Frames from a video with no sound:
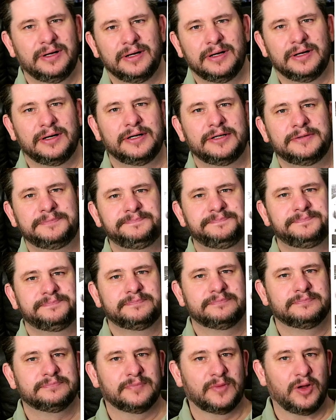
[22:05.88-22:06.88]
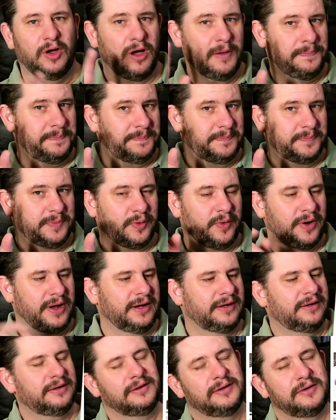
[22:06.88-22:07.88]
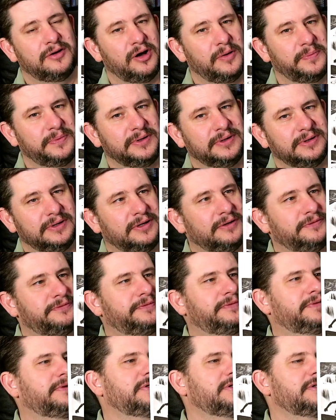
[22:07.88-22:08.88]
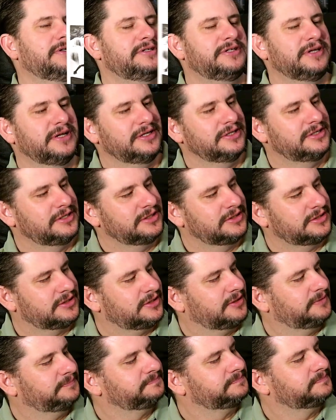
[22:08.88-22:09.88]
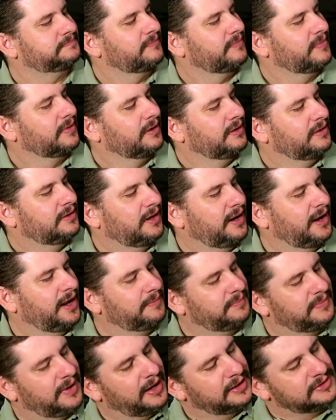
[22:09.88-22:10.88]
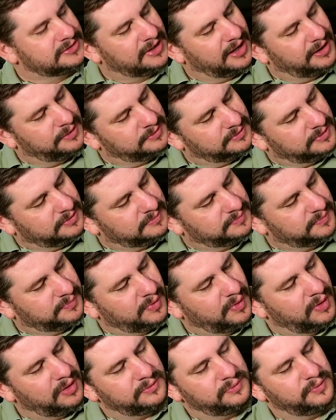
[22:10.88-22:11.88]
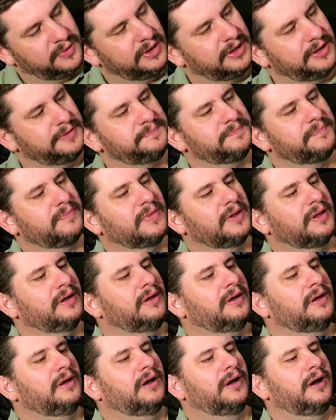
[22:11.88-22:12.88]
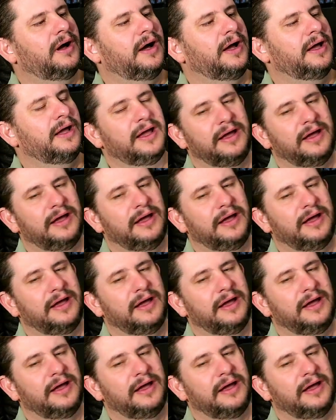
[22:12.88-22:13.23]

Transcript: a upgrade copy of Genesis, The Lamb Lies Down on Broadway. I